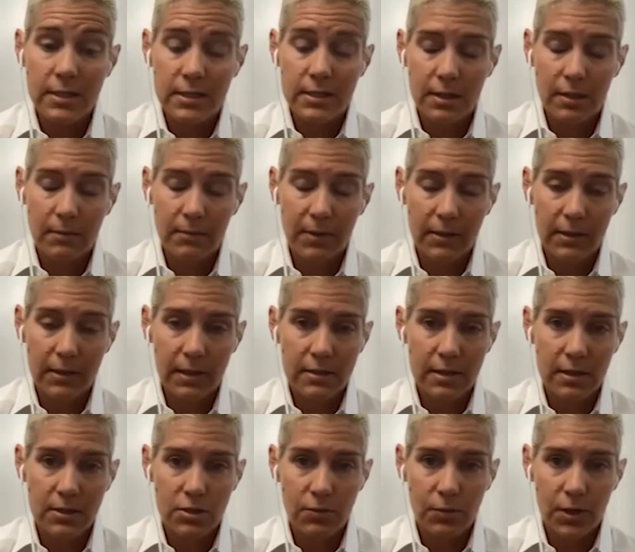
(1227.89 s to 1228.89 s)
thing about that
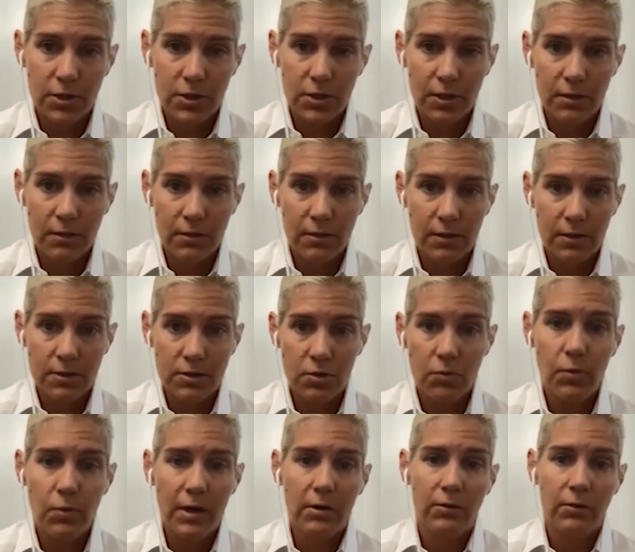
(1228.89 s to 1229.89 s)
situation is
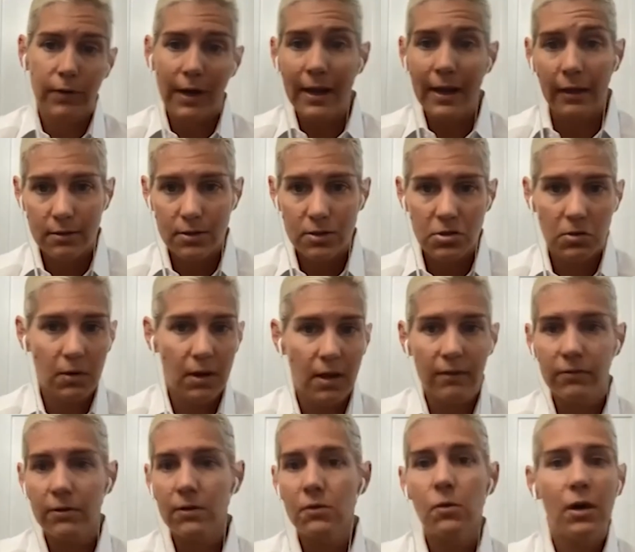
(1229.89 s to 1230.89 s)
you wear a rank. So
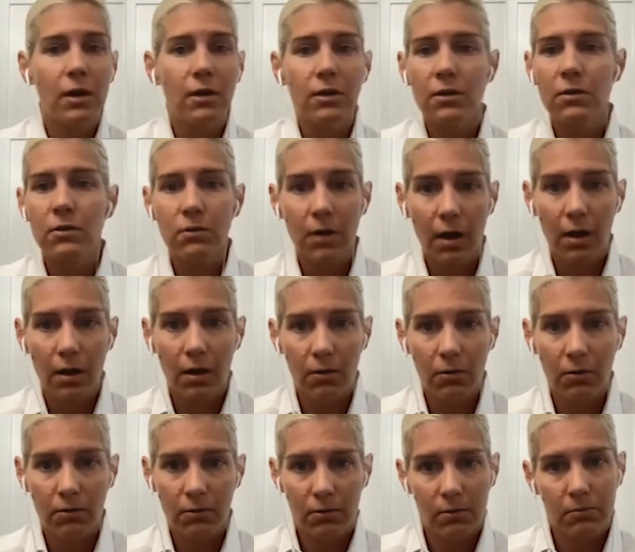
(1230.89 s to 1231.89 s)
everywhere you
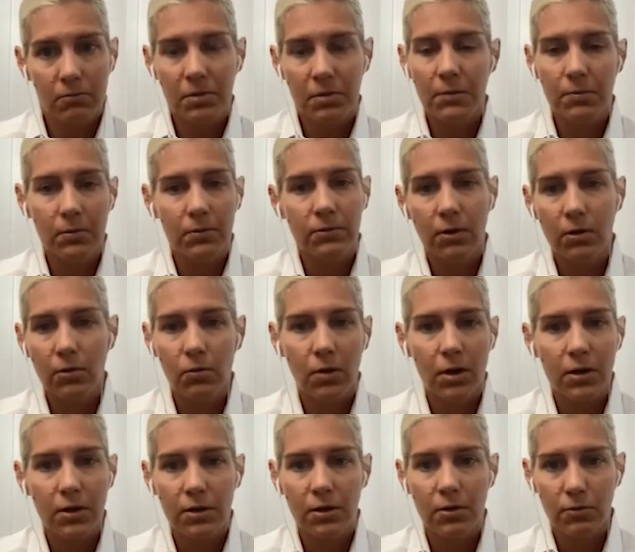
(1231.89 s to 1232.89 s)
go, people know
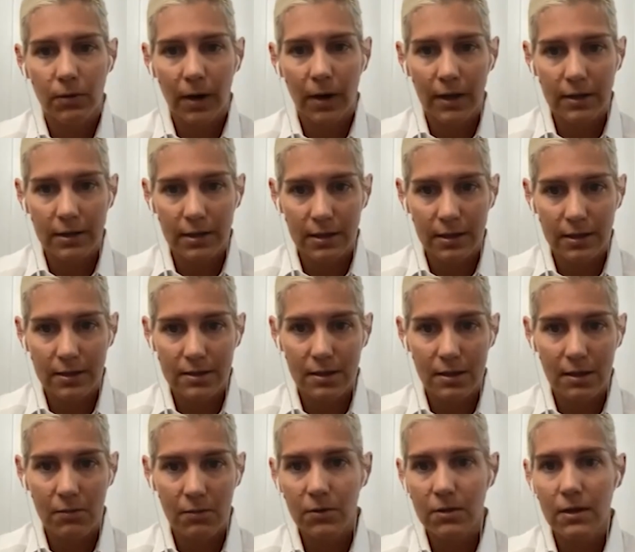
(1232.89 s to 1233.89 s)
what your rank is.
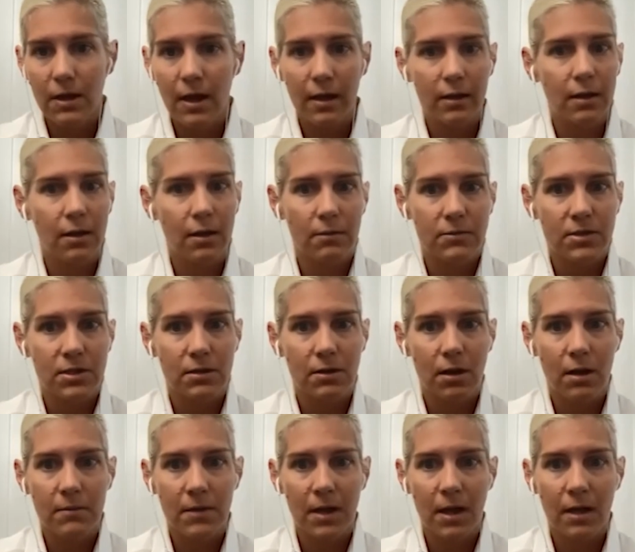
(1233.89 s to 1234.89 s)
And with that comes an
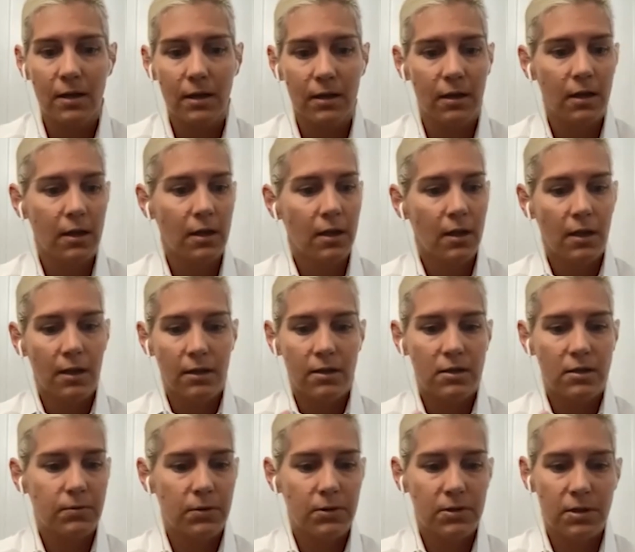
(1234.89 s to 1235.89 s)
automatic,
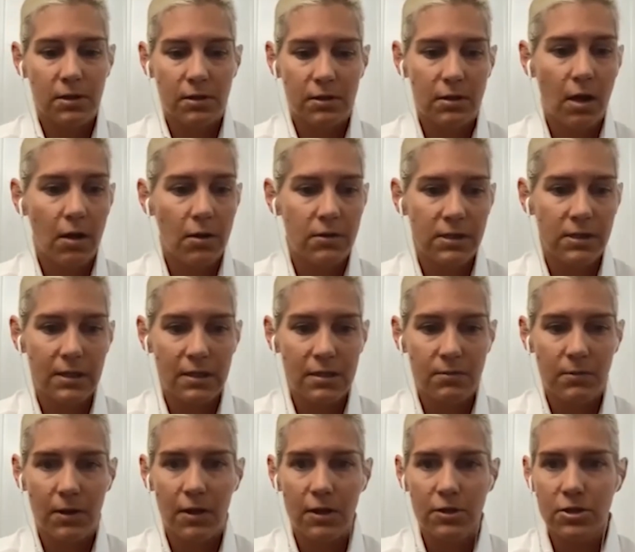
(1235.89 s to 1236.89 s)
this person knows
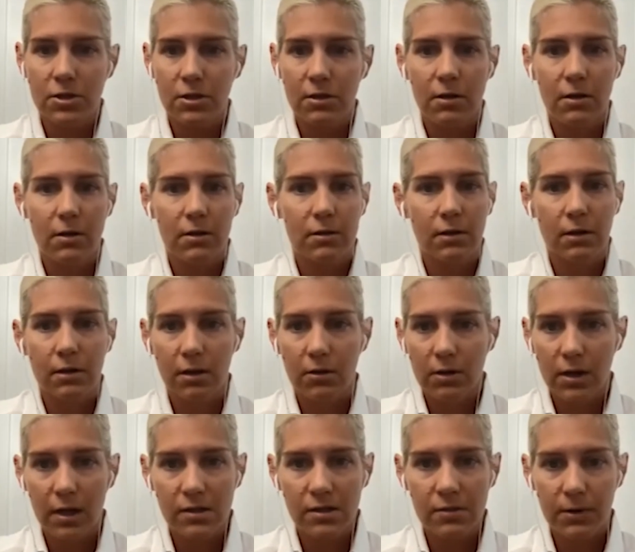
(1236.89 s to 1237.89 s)
this much, they're
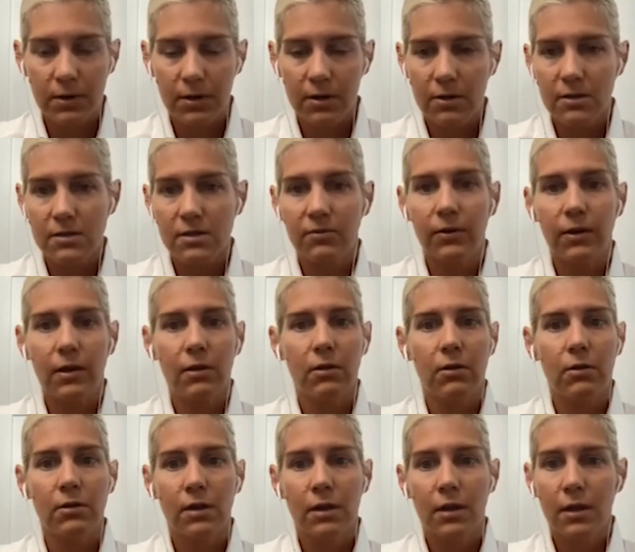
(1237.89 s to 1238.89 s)
an expert in this
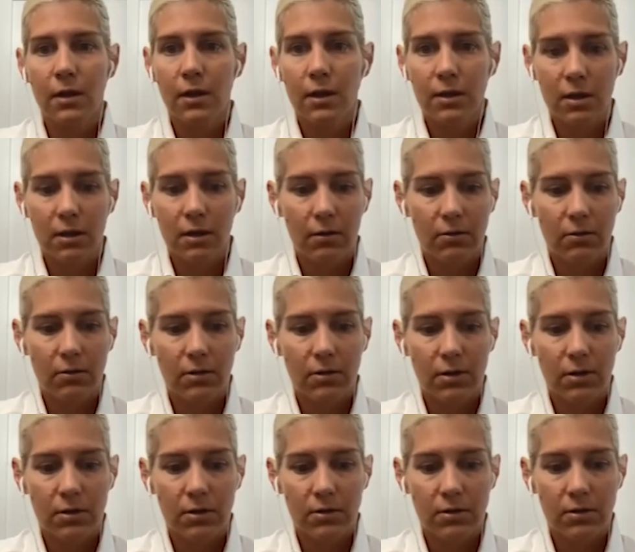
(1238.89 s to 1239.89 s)
field, they're
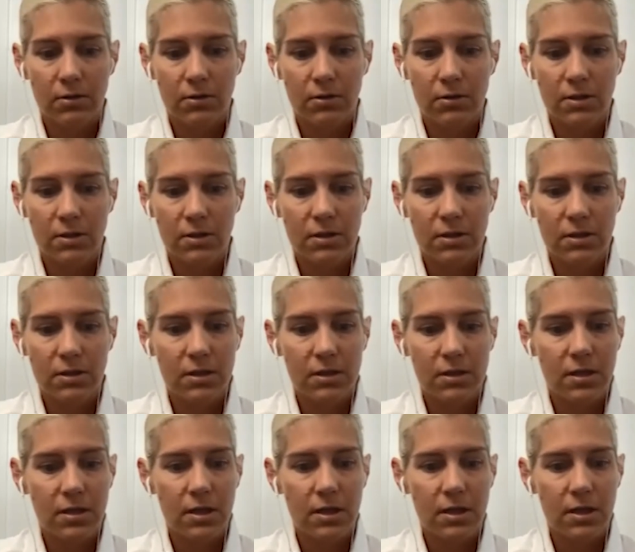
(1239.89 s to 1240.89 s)

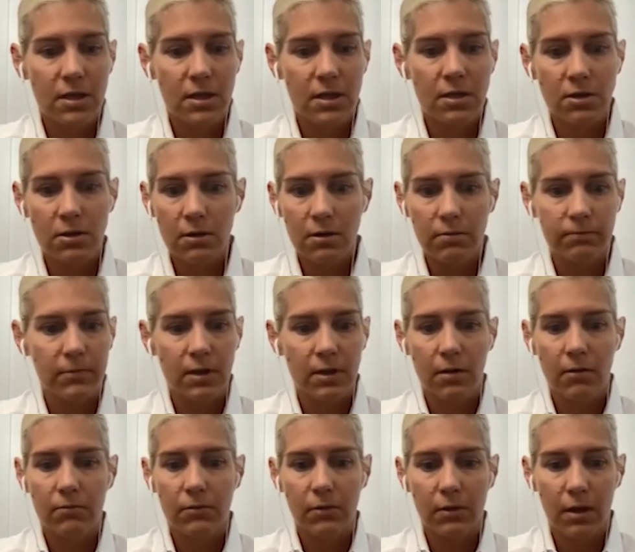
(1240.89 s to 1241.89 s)
senior,
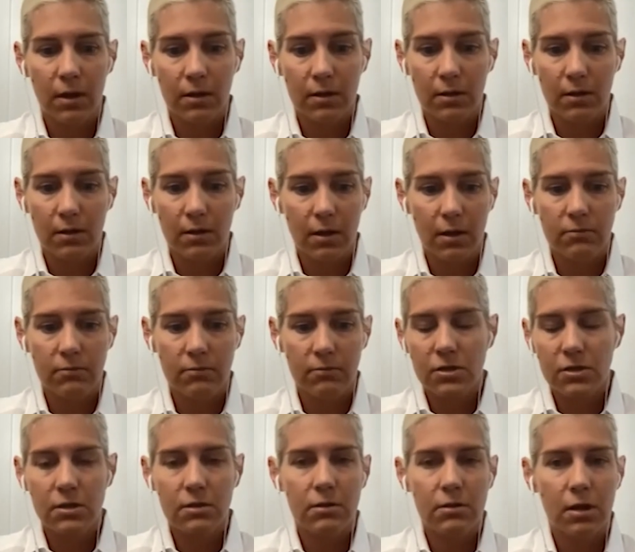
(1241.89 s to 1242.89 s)
it
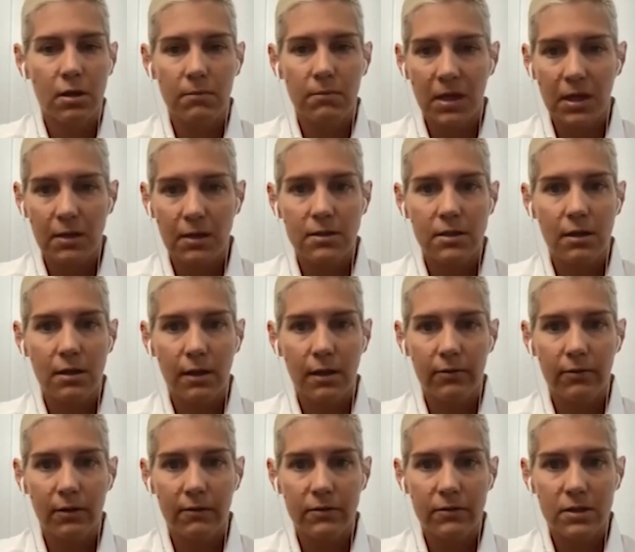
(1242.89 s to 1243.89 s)
just commands a
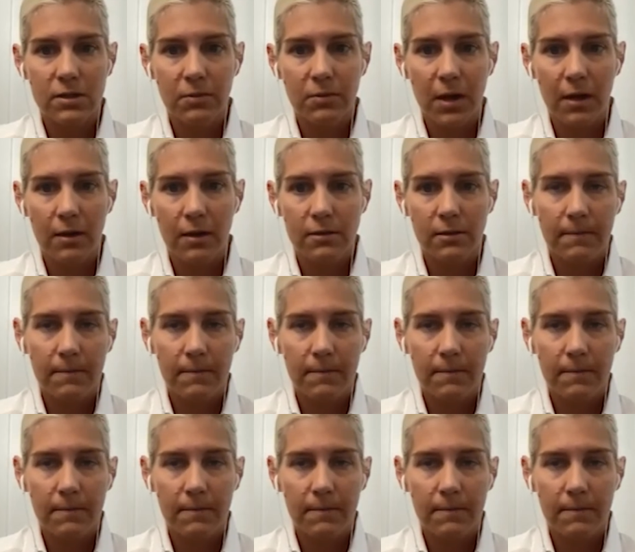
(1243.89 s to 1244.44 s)
level of respect.